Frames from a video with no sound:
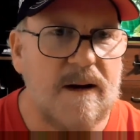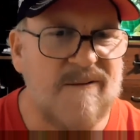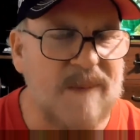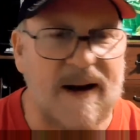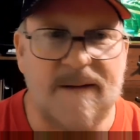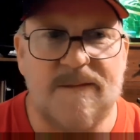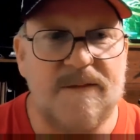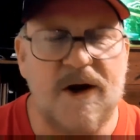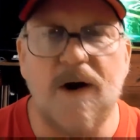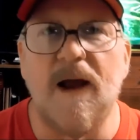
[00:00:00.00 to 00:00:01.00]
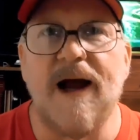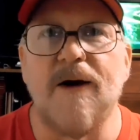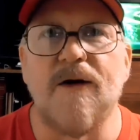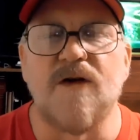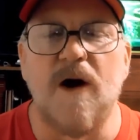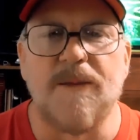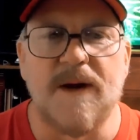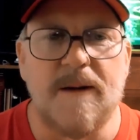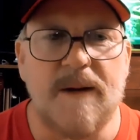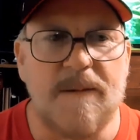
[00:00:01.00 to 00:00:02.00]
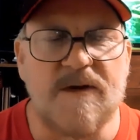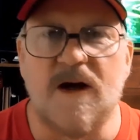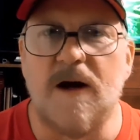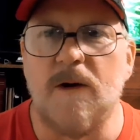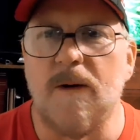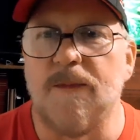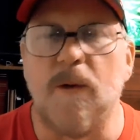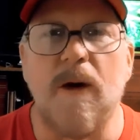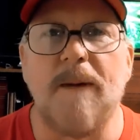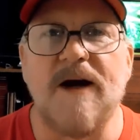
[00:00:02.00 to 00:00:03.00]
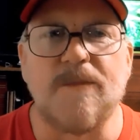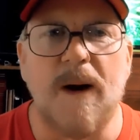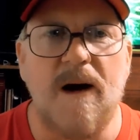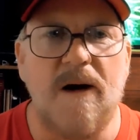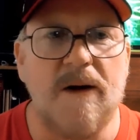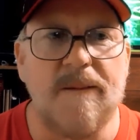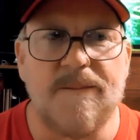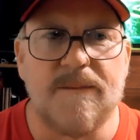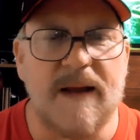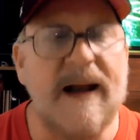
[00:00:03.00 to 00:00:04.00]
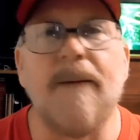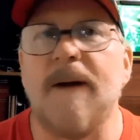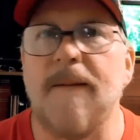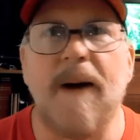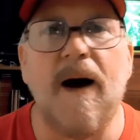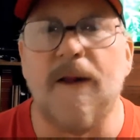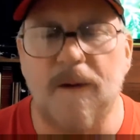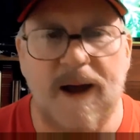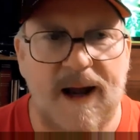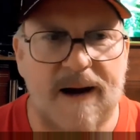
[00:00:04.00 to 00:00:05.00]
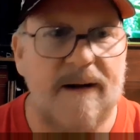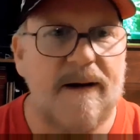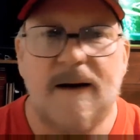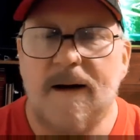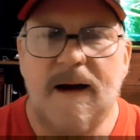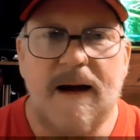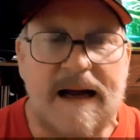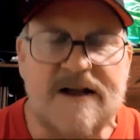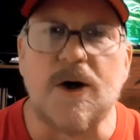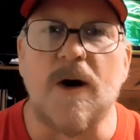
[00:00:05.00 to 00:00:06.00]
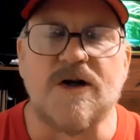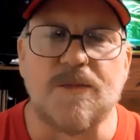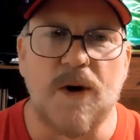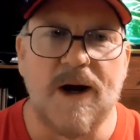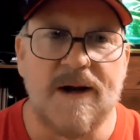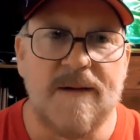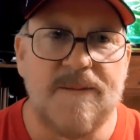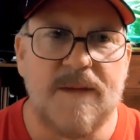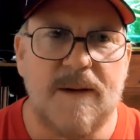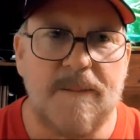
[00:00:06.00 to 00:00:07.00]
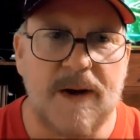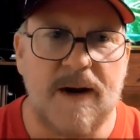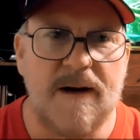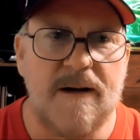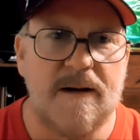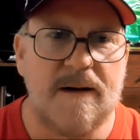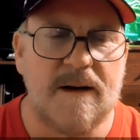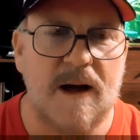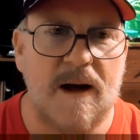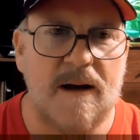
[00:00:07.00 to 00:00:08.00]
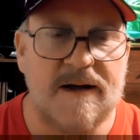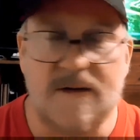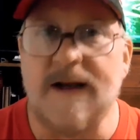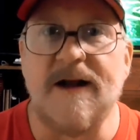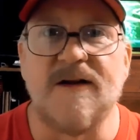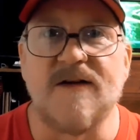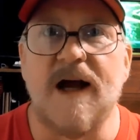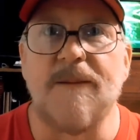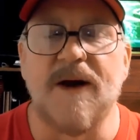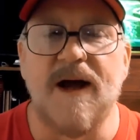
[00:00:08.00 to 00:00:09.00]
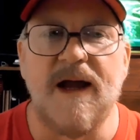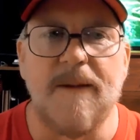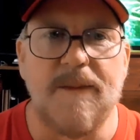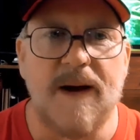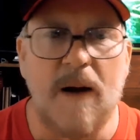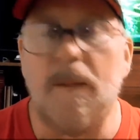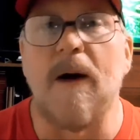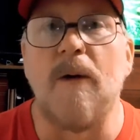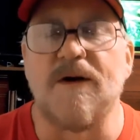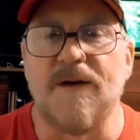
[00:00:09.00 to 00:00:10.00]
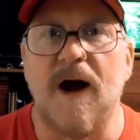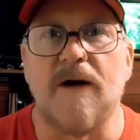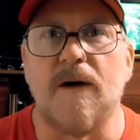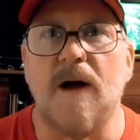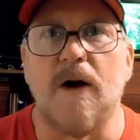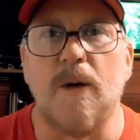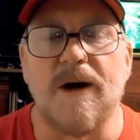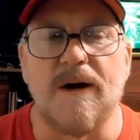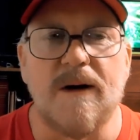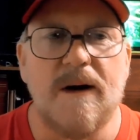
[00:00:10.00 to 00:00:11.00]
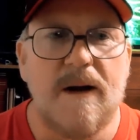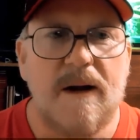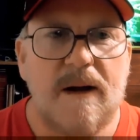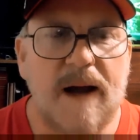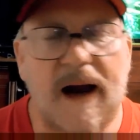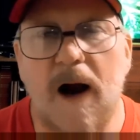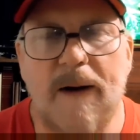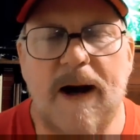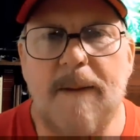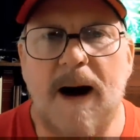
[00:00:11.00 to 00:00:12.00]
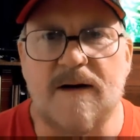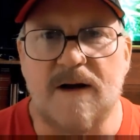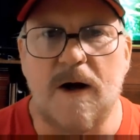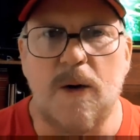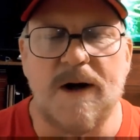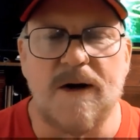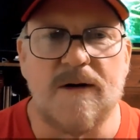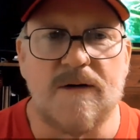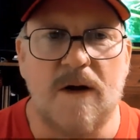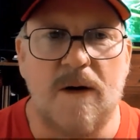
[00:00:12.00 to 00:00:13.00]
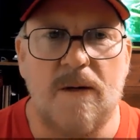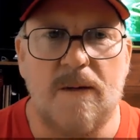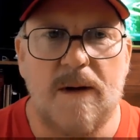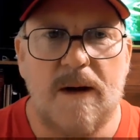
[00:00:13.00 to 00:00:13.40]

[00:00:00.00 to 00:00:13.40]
about a year later or something, me and my son, we were throwing a baseball and it hit me in my other leg. It started spreading, but it did the same thing. But I went to the doctor a lot quicker and got on antibiotics a lot quicker. So